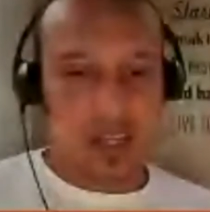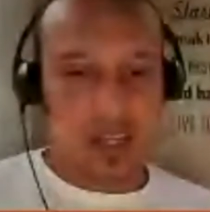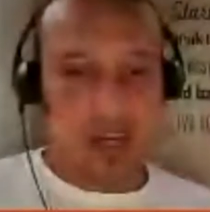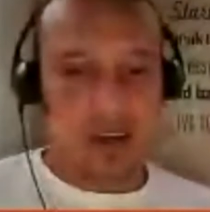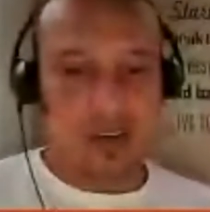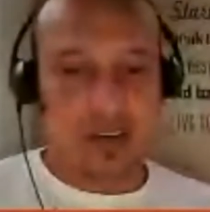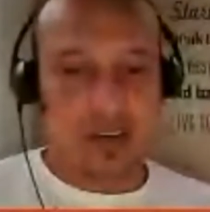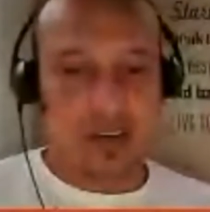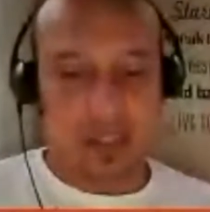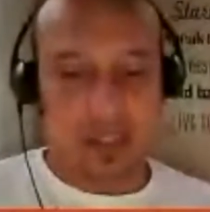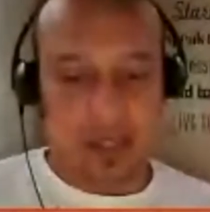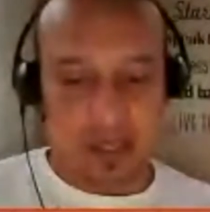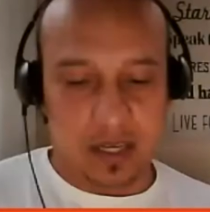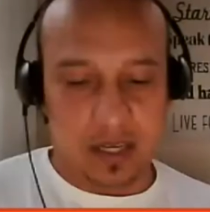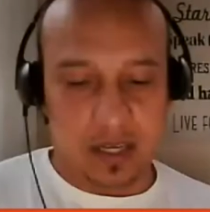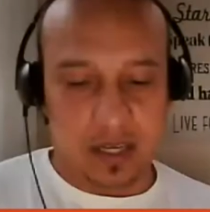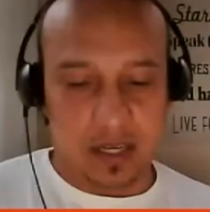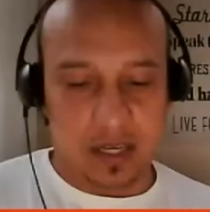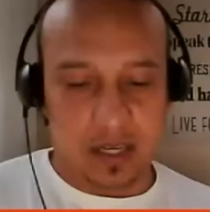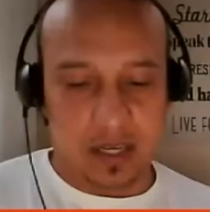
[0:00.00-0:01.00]
If you see
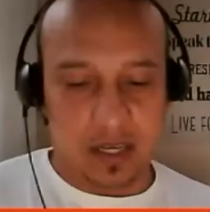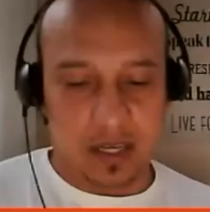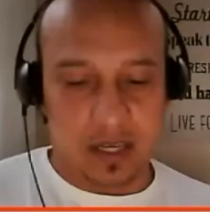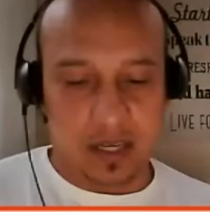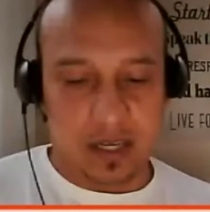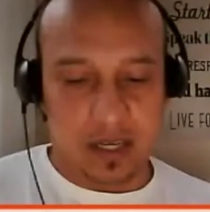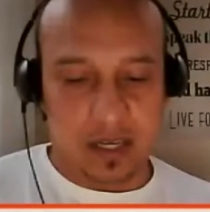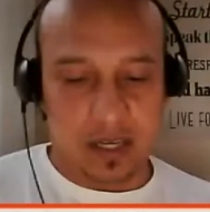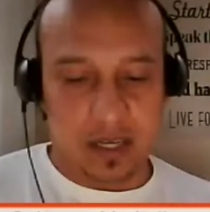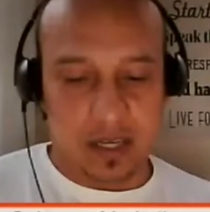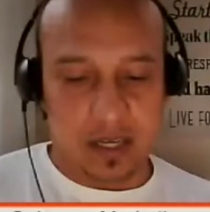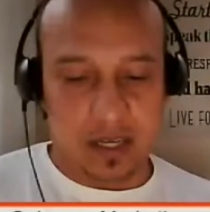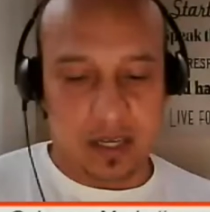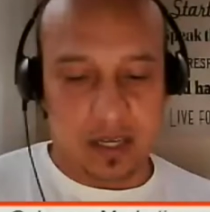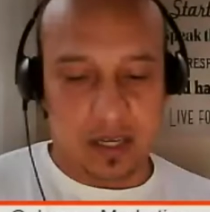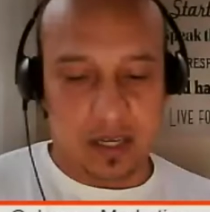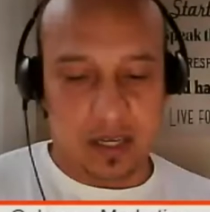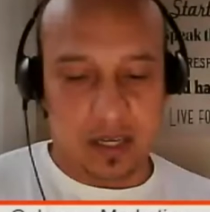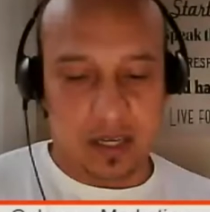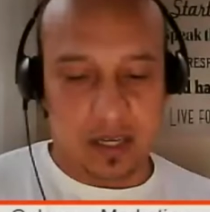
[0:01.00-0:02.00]
on the
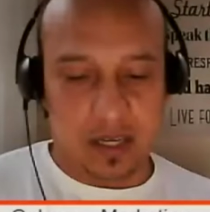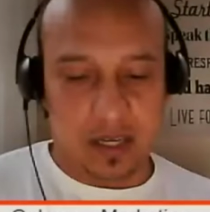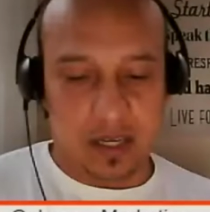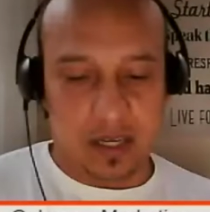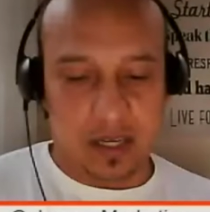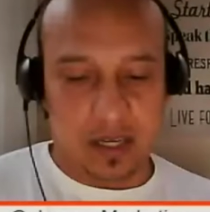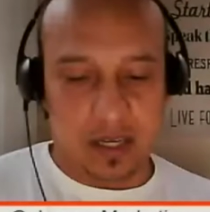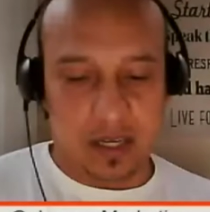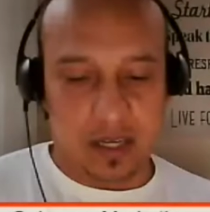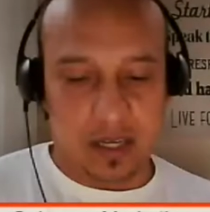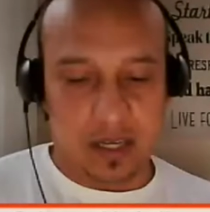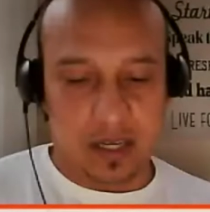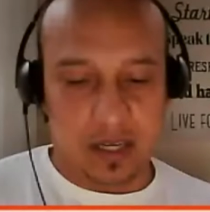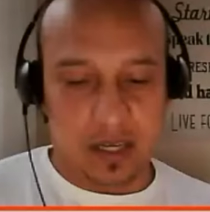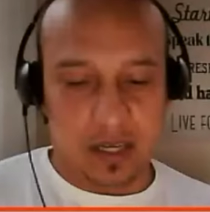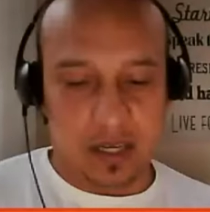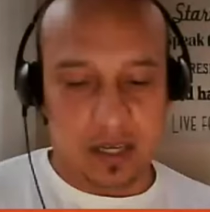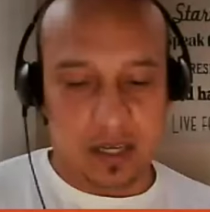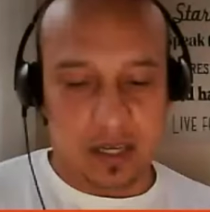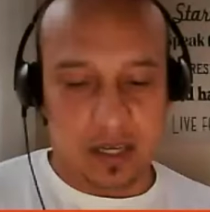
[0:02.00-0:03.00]
today, I want to talk a little
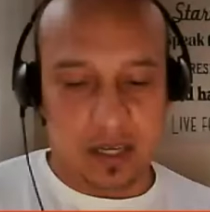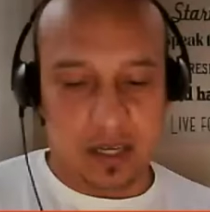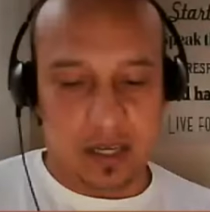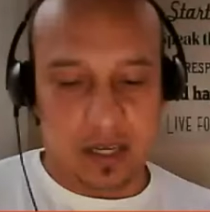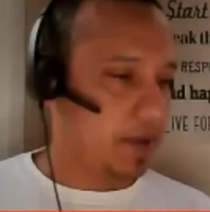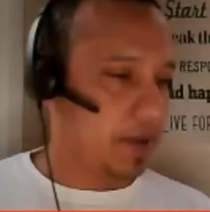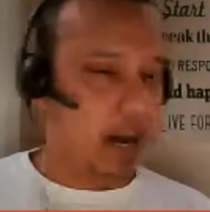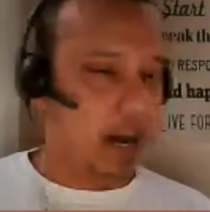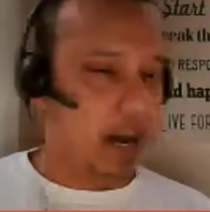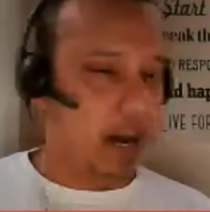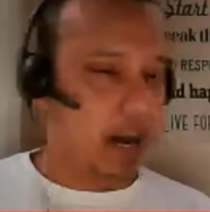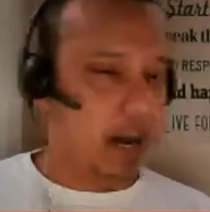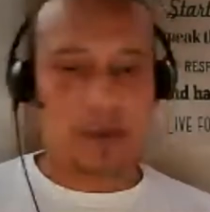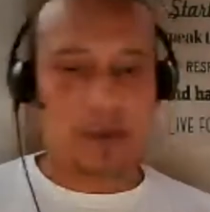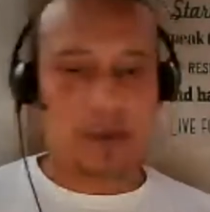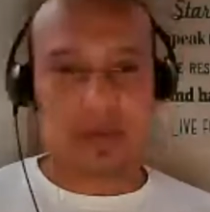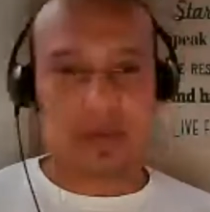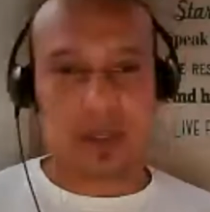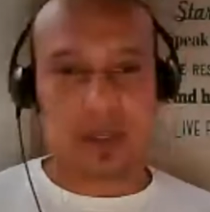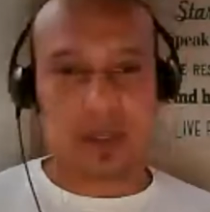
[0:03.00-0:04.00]
bit. I mean, a lot of
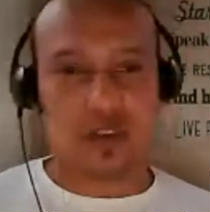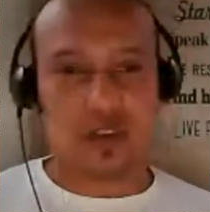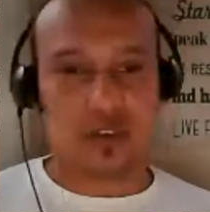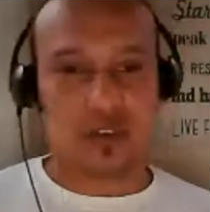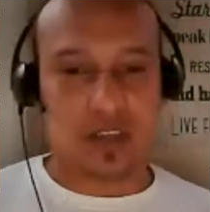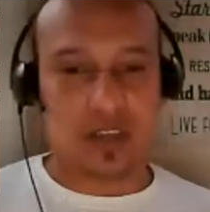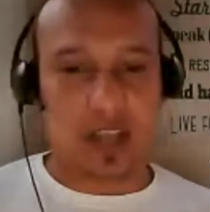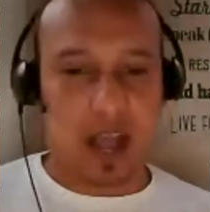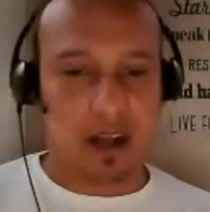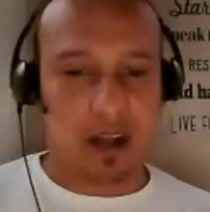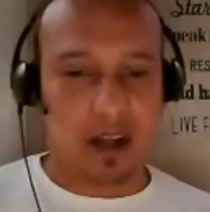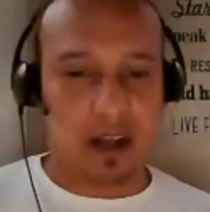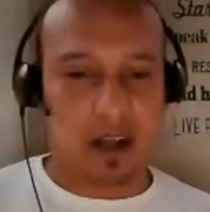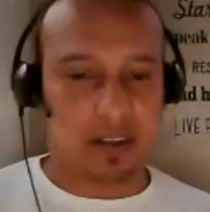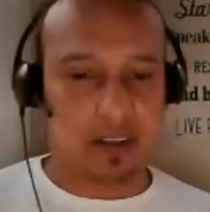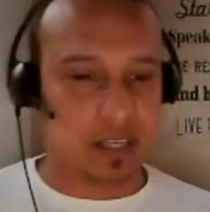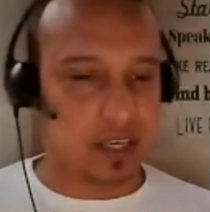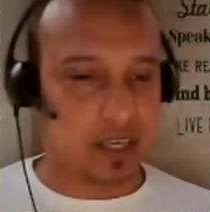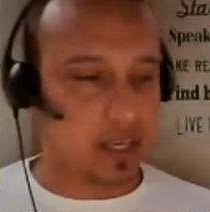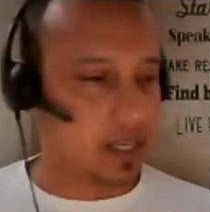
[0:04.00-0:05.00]
people have been using
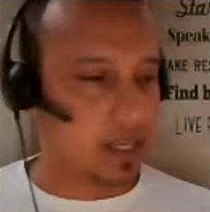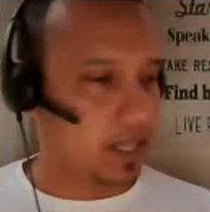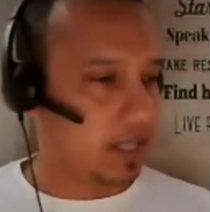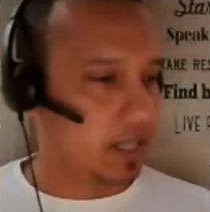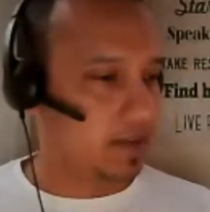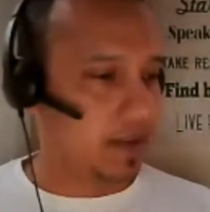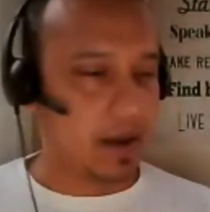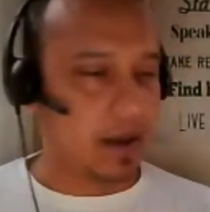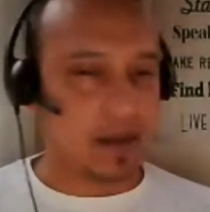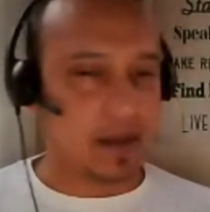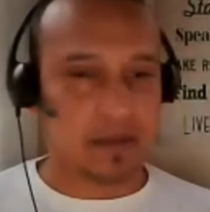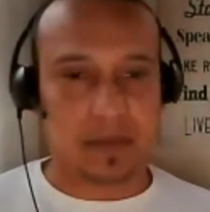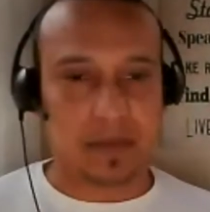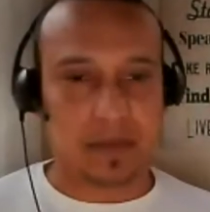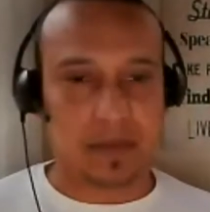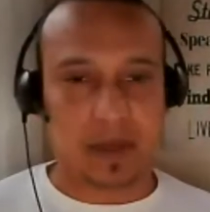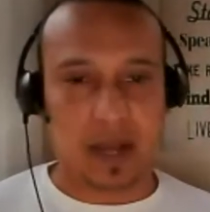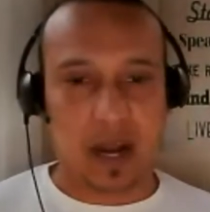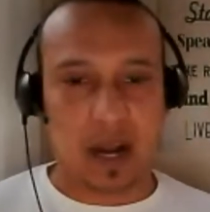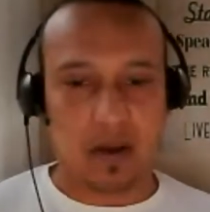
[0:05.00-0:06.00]
Hangouts, and it's
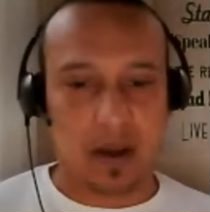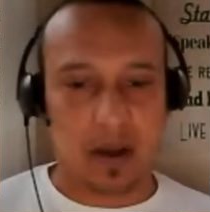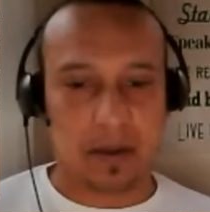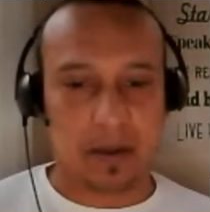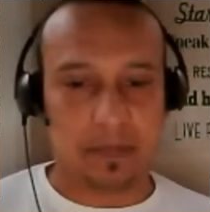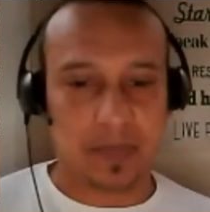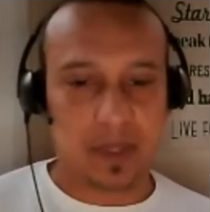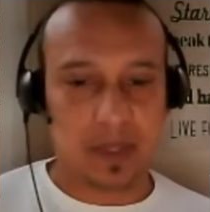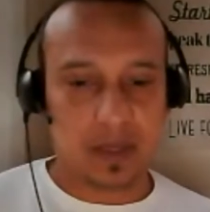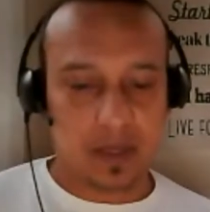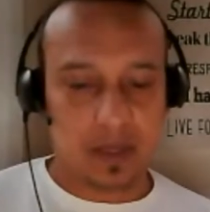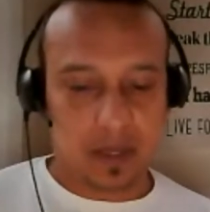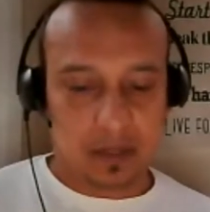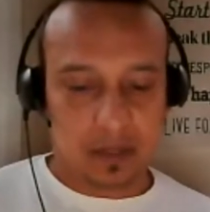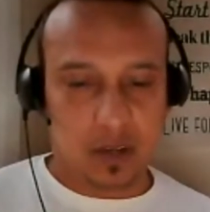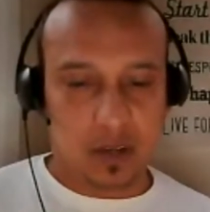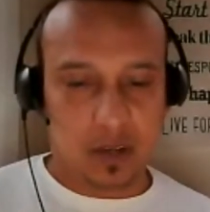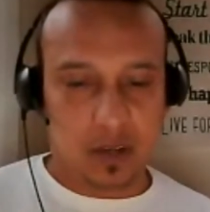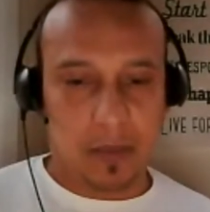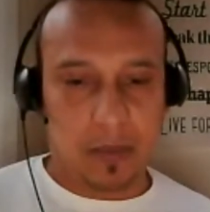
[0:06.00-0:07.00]
been a lot of
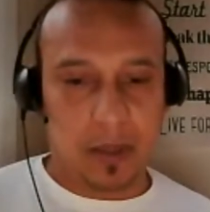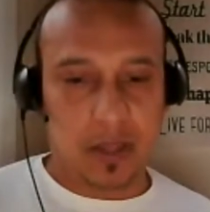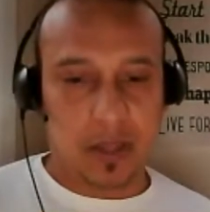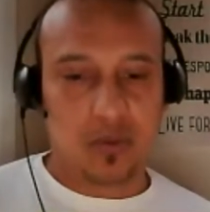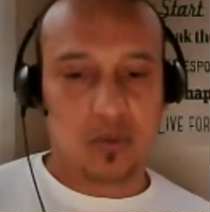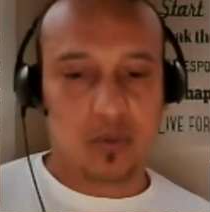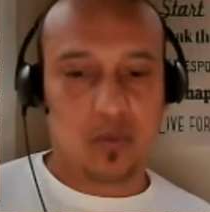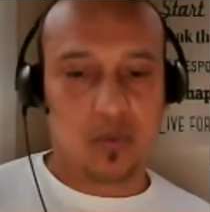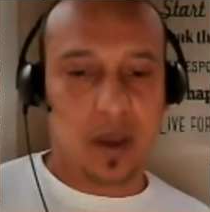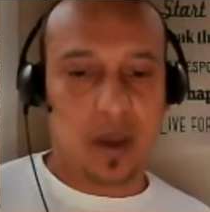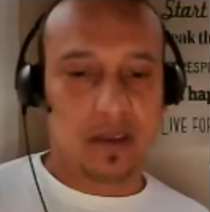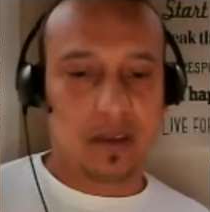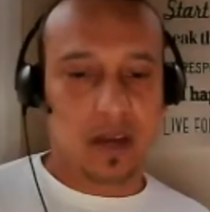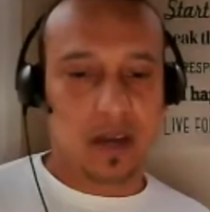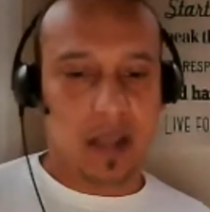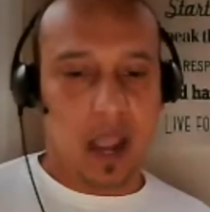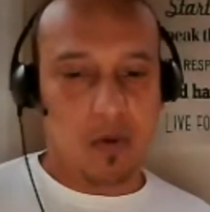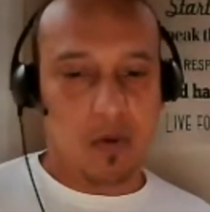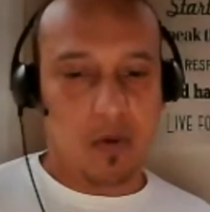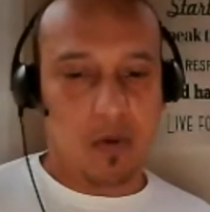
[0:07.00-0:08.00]
talk about the new
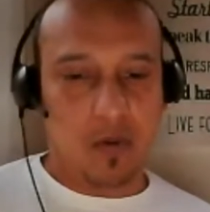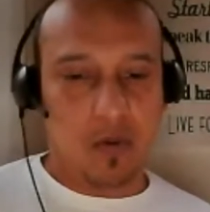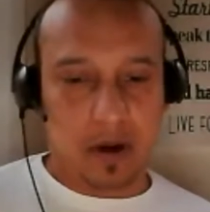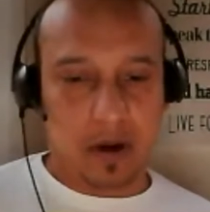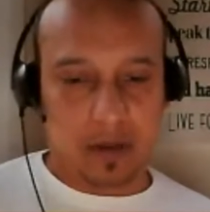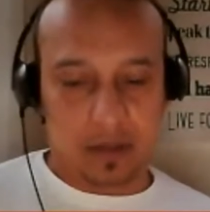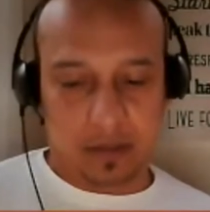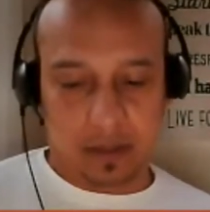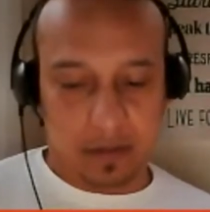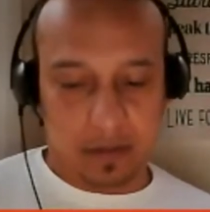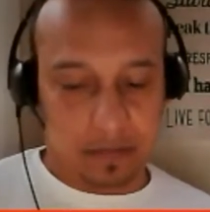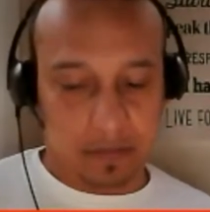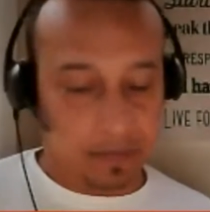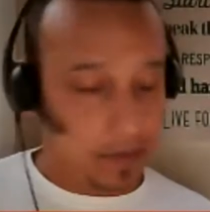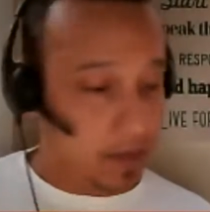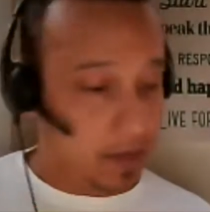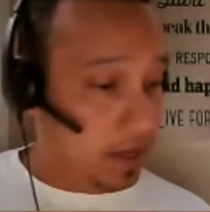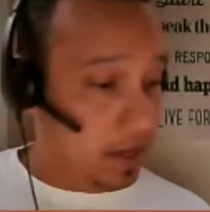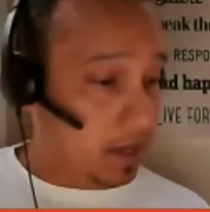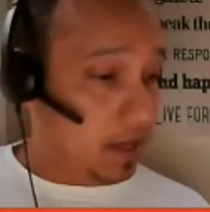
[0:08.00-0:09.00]
way Hangout works and
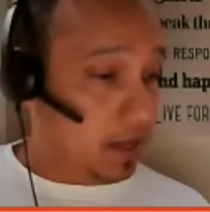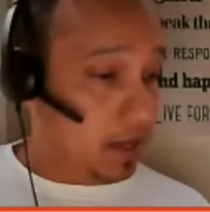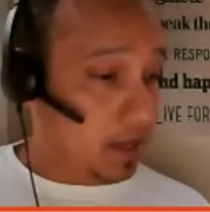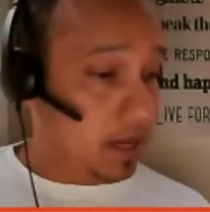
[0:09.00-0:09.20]
stuff.